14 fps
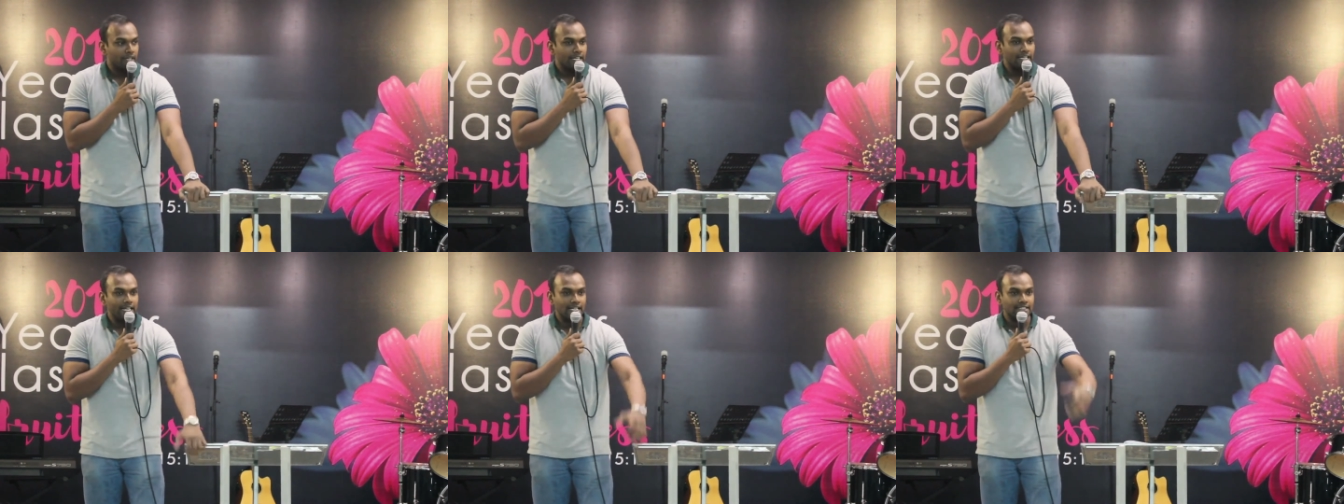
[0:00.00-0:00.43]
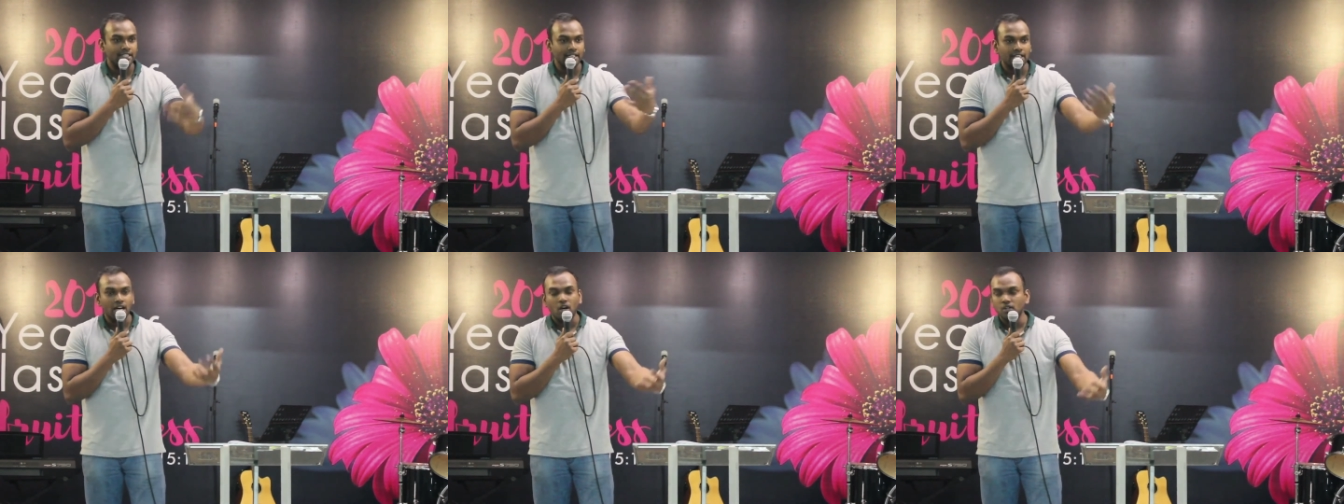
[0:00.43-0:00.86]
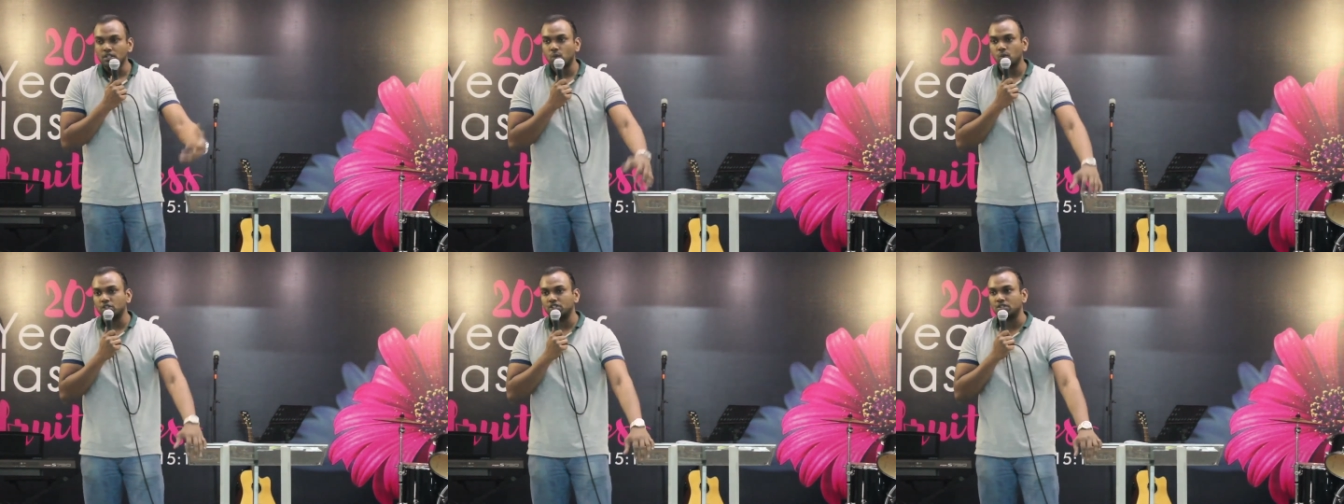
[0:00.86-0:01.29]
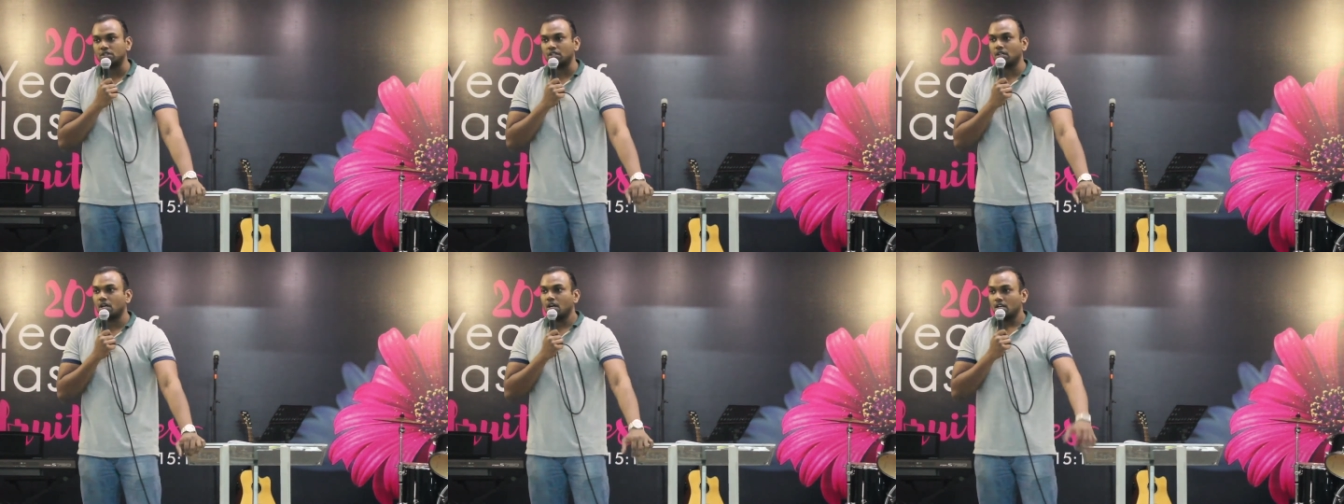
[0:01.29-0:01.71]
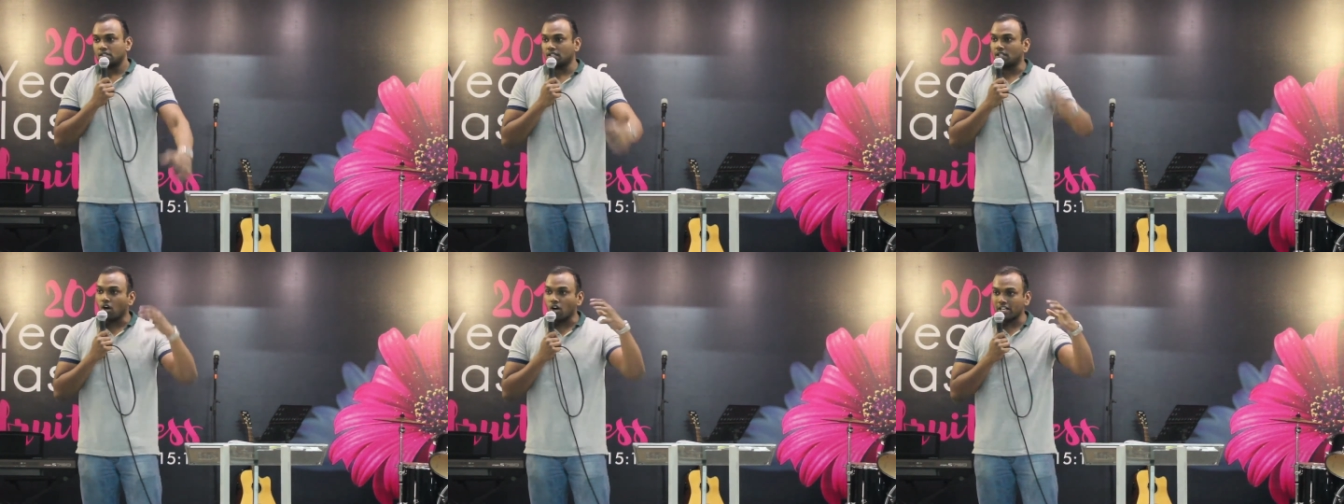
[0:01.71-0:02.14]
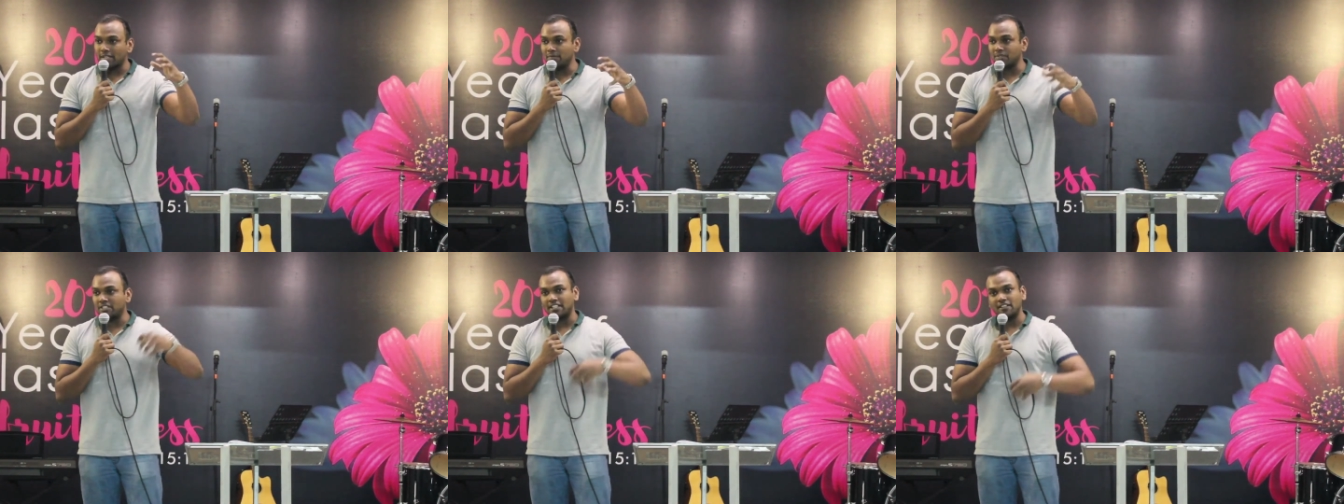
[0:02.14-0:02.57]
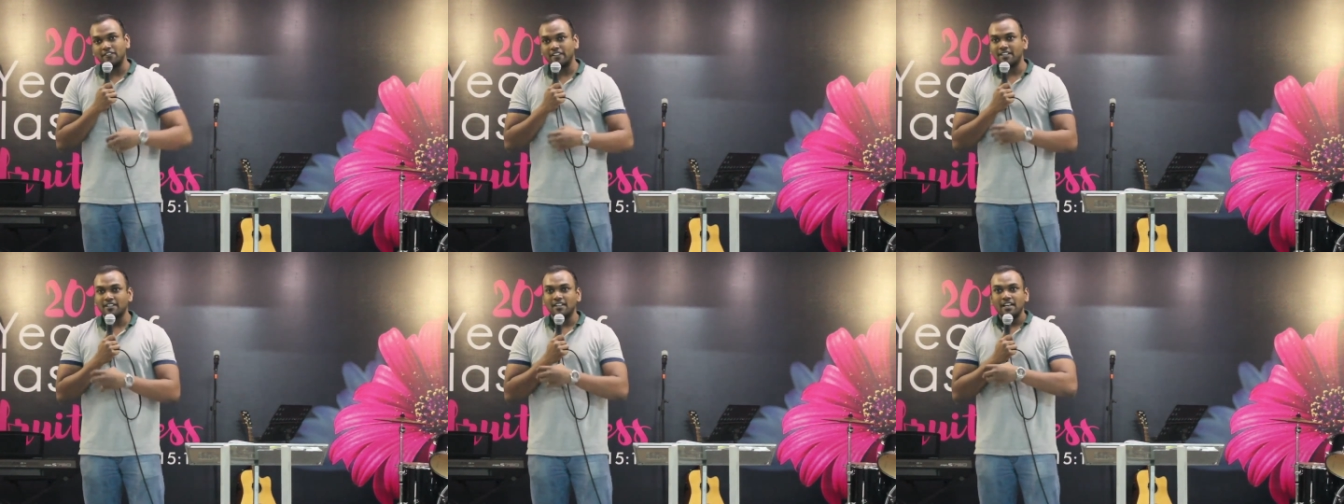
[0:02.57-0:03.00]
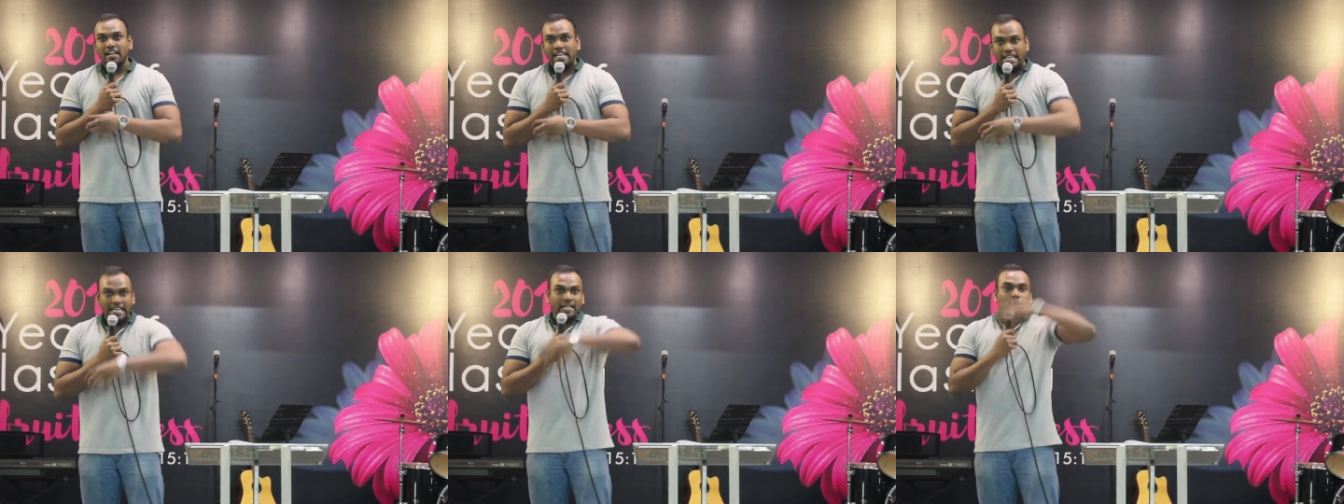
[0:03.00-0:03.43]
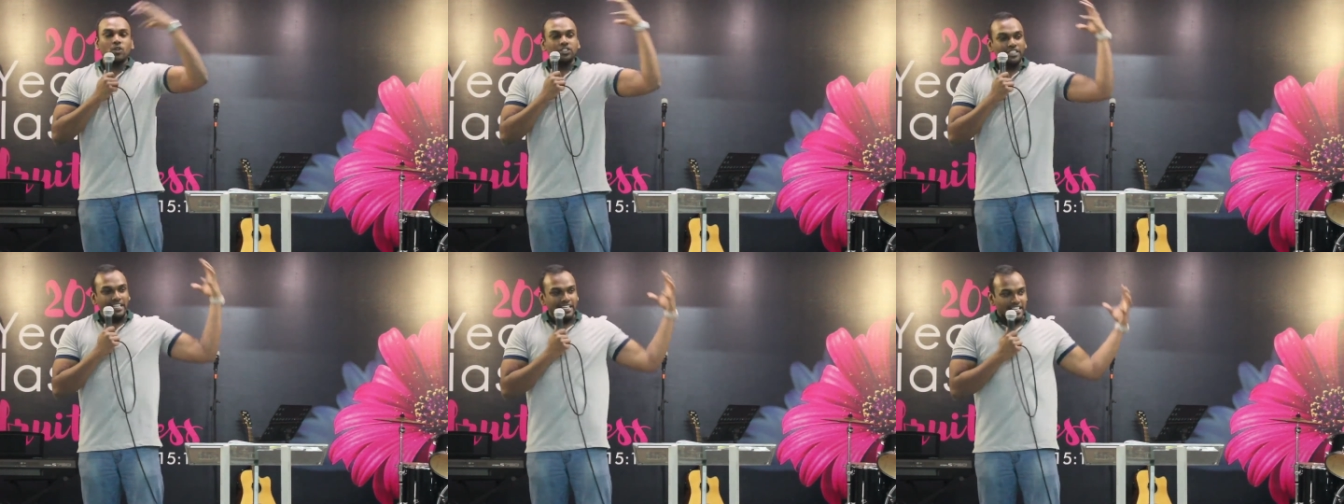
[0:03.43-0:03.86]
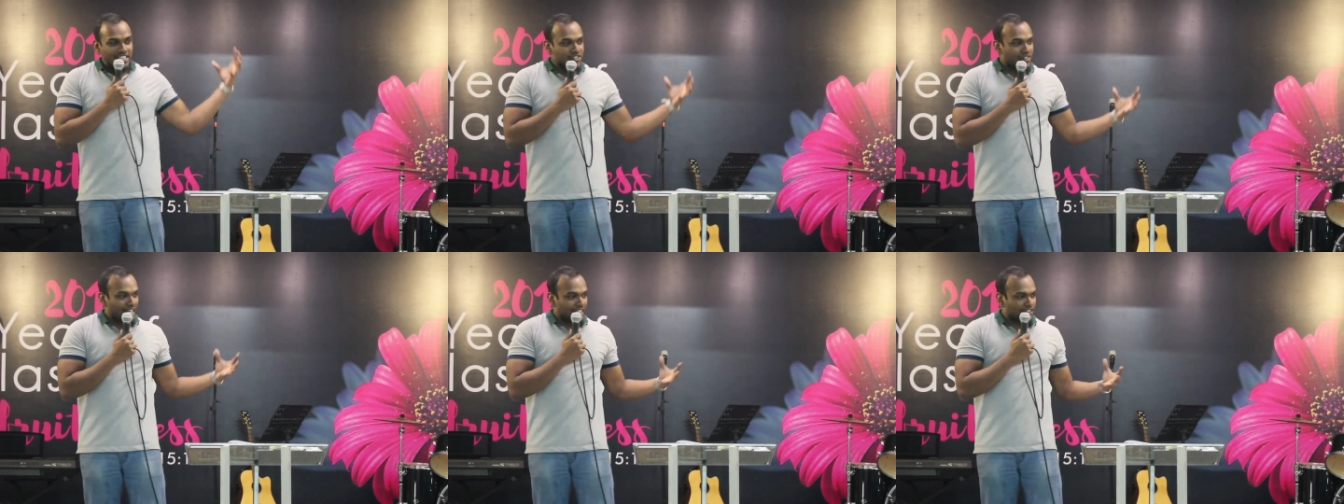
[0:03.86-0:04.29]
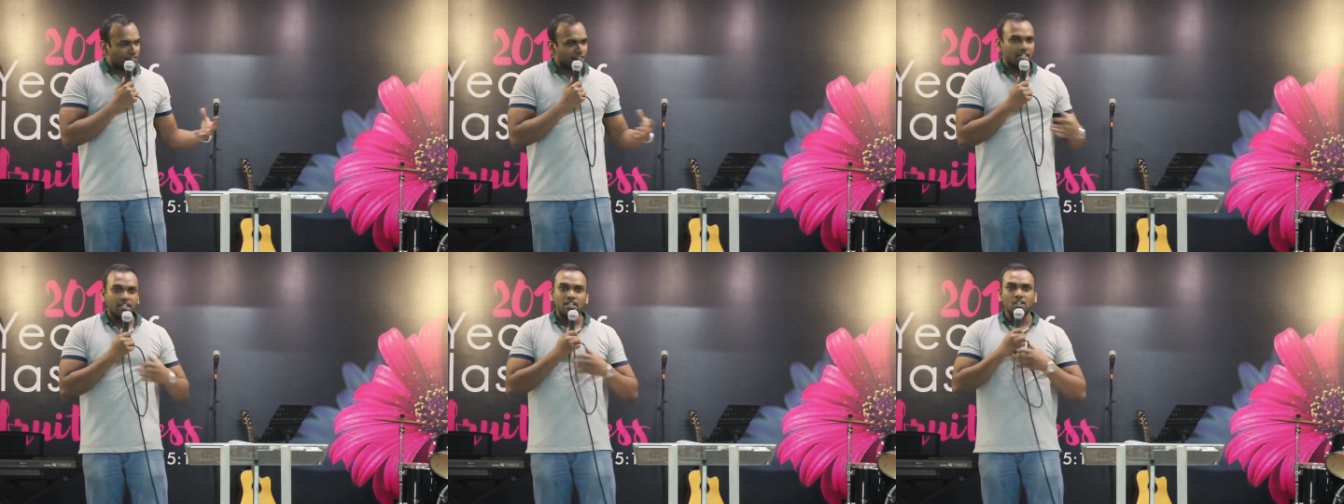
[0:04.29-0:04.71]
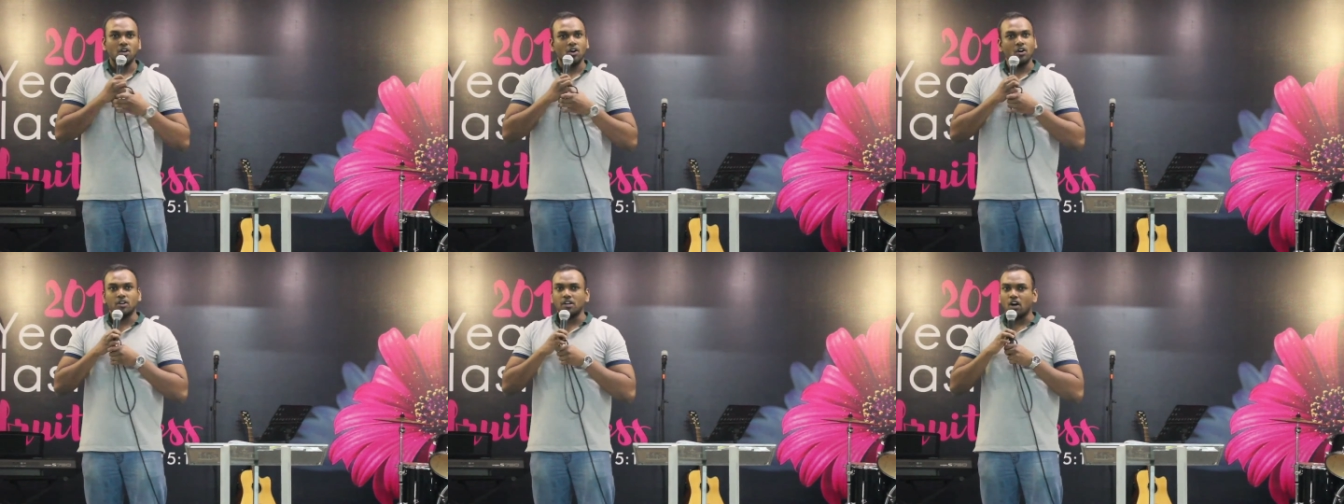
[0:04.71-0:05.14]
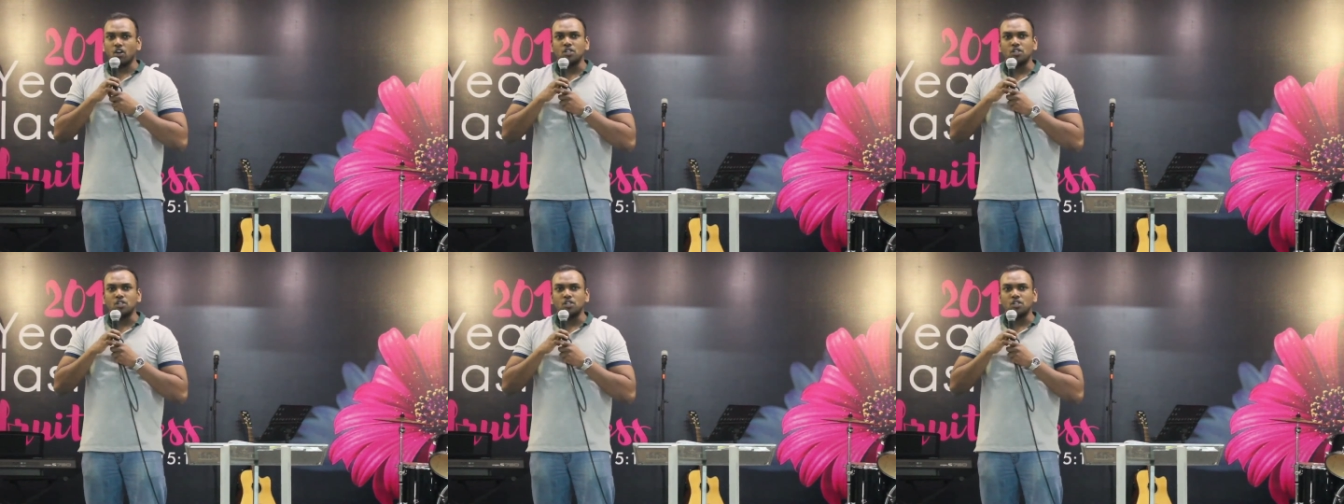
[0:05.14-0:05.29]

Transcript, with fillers: He has an encounter with uh, the Lord himself, and he was again transfigured, or,